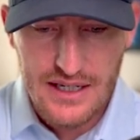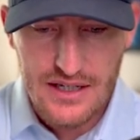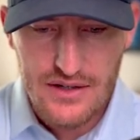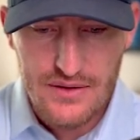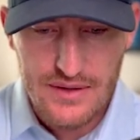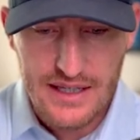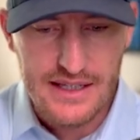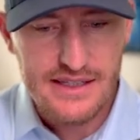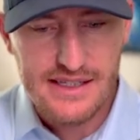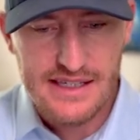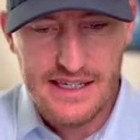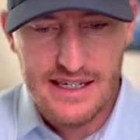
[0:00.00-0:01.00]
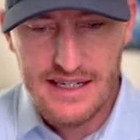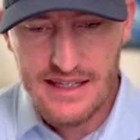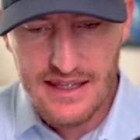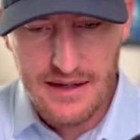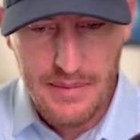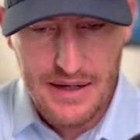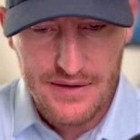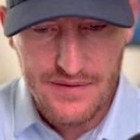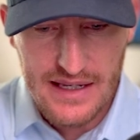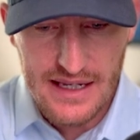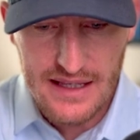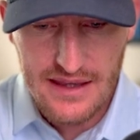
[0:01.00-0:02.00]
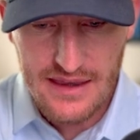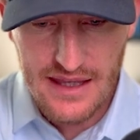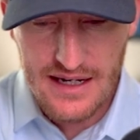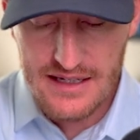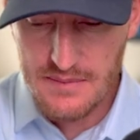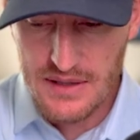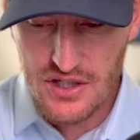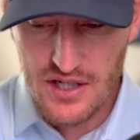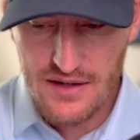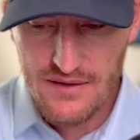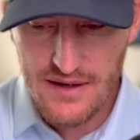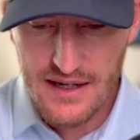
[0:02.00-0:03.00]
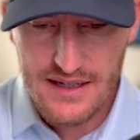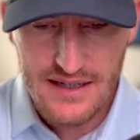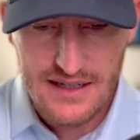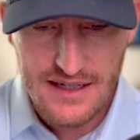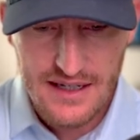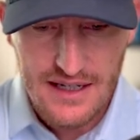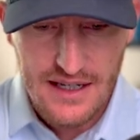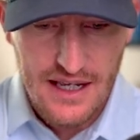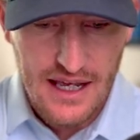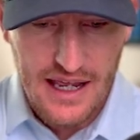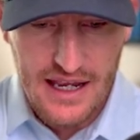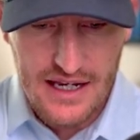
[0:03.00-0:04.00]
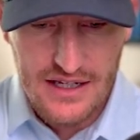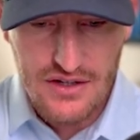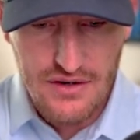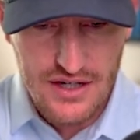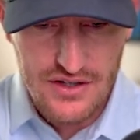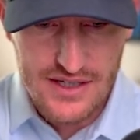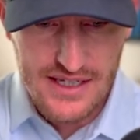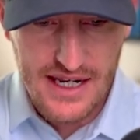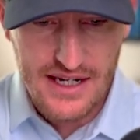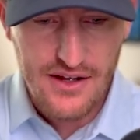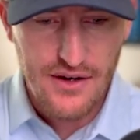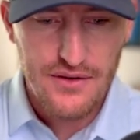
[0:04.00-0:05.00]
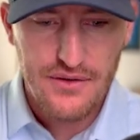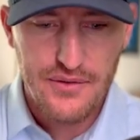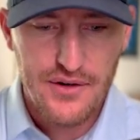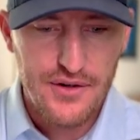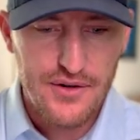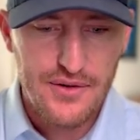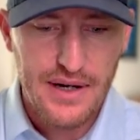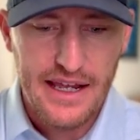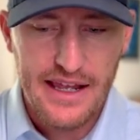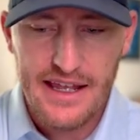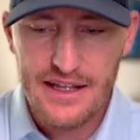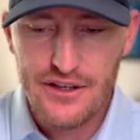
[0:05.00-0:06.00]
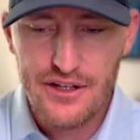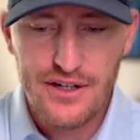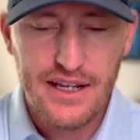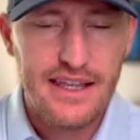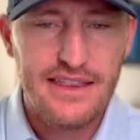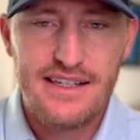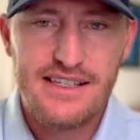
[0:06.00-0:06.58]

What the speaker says: You can see the amount of ETH that has been generated, and you can just kind of go through and look at these